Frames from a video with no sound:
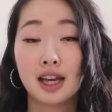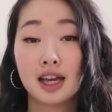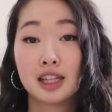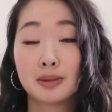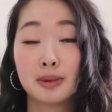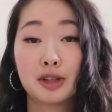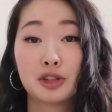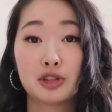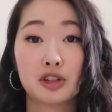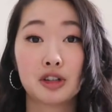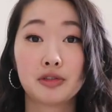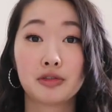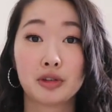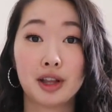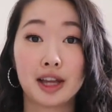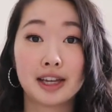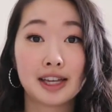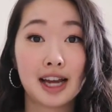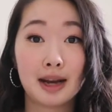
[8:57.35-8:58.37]
especially for
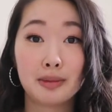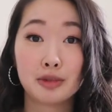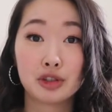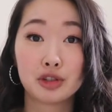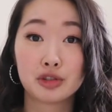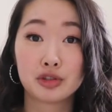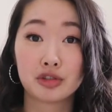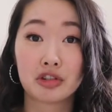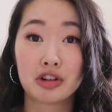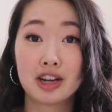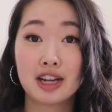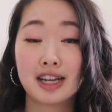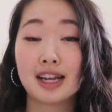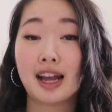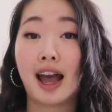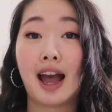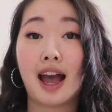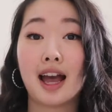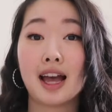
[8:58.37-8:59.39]
like
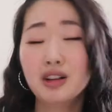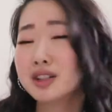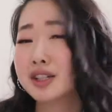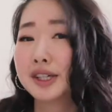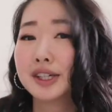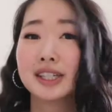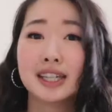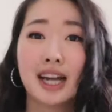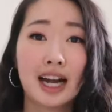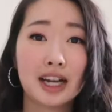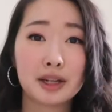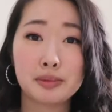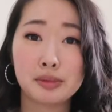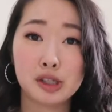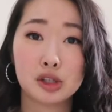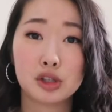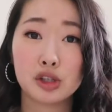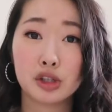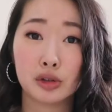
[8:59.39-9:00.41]
chemistry and also
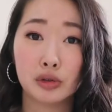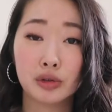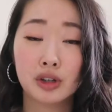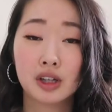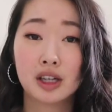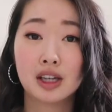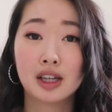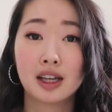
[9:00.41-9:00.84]
anatomy too.